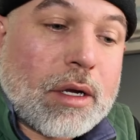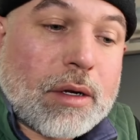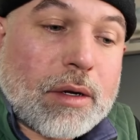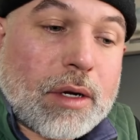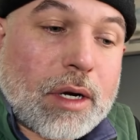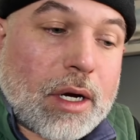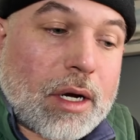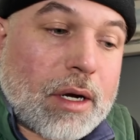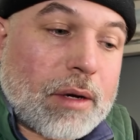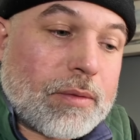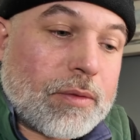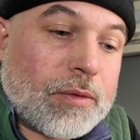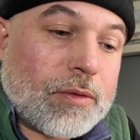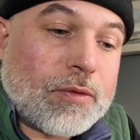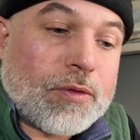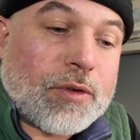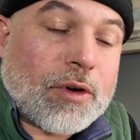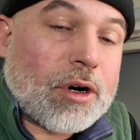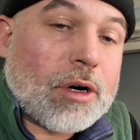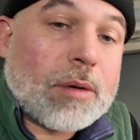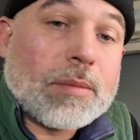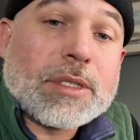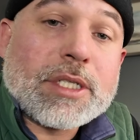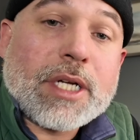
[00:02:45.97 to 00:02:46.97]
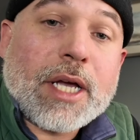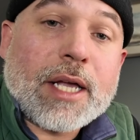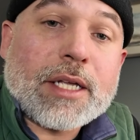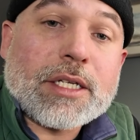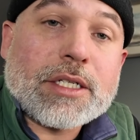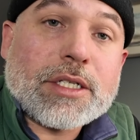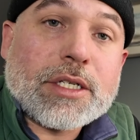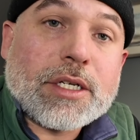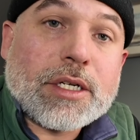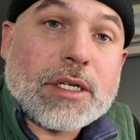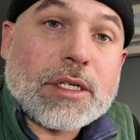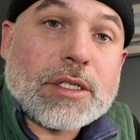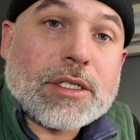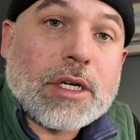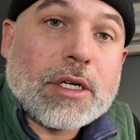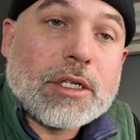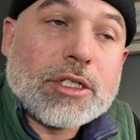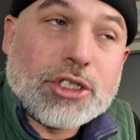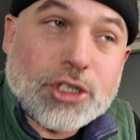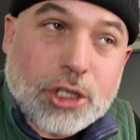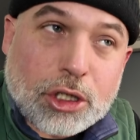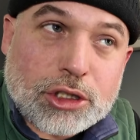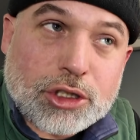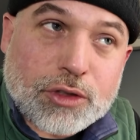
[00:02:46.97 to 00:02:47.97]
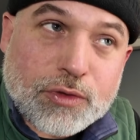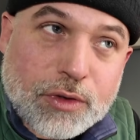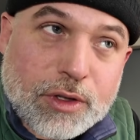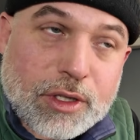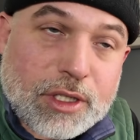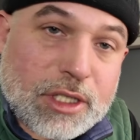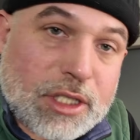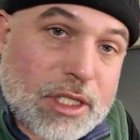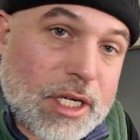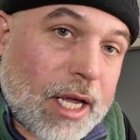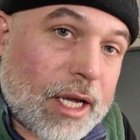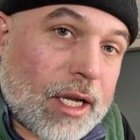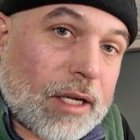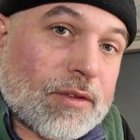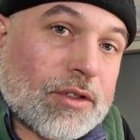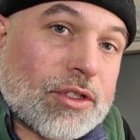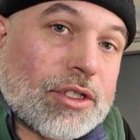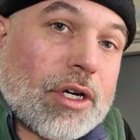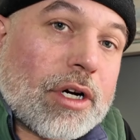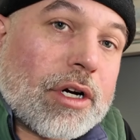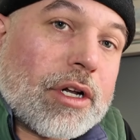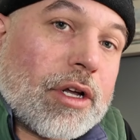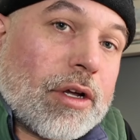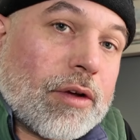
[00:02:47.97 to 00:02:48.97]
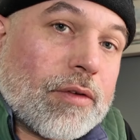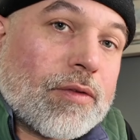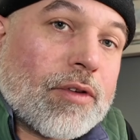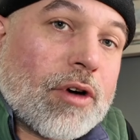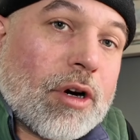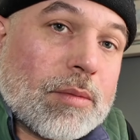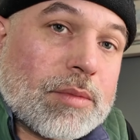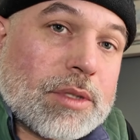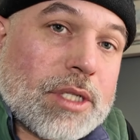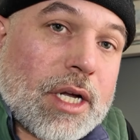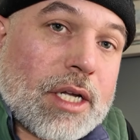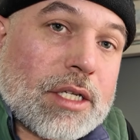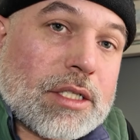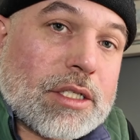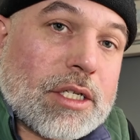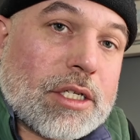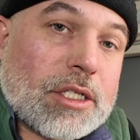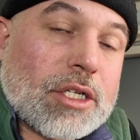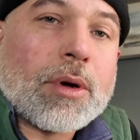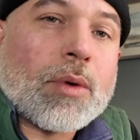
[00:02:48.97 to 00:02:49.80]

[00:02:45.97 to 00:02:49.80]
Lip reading: verb tenses just for the sake of studying verb tenses,